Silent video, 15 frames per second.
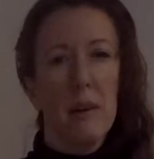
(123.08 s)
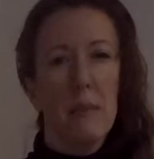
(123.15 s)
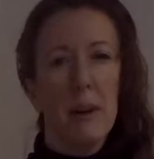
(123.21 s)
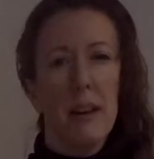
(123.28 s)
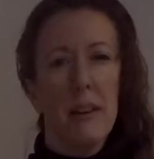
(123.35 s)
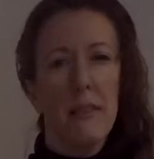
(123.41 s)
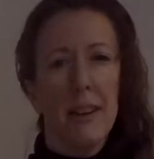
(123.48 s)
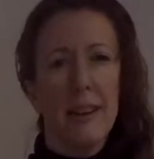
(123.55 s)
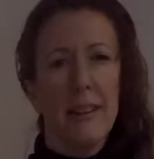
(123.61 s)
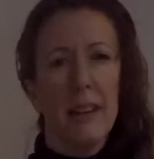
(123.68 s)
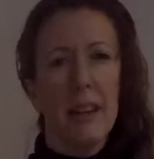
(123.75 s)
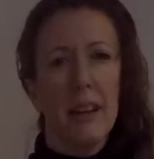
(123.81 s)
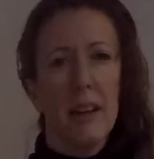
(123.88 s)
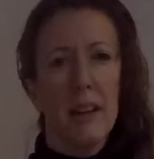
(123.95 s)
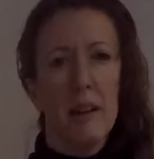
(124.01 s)
bit of
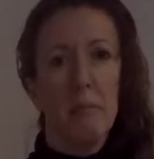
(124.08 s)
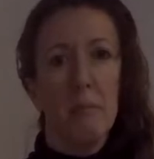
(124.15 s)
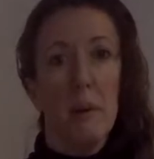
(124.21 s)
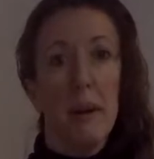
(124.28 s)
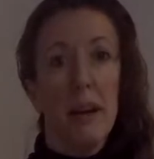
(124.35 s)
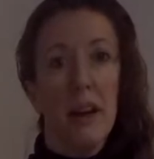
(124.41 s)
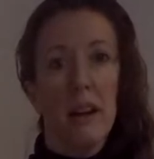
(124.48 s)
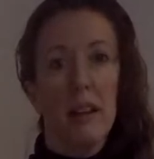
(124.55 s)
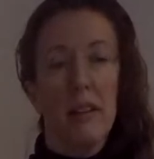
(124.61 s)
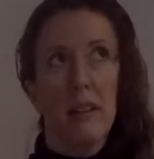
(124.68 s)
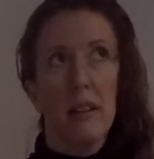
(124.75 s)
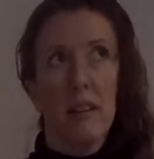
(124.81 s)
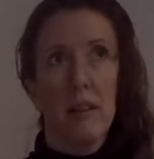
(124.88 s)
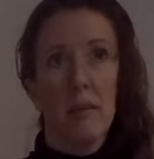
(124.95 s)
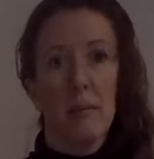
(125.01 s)
knitting. Maybe you had
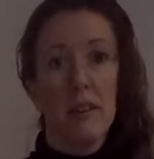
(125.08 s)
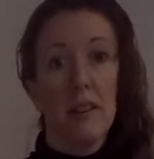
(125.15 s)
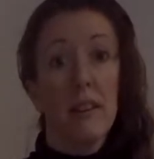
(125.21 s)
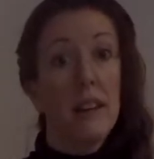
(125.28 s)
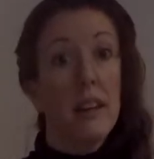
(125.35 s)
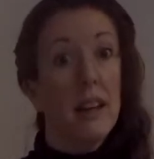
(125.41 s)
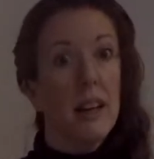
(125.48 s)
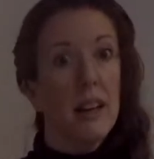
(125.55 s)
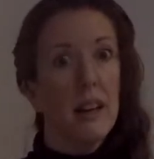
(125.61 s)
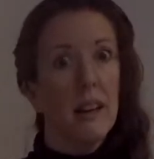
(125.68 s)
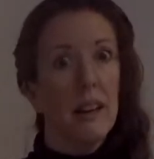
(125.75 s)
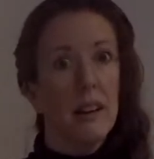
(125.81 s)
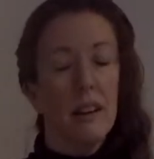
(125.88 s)
some steeking,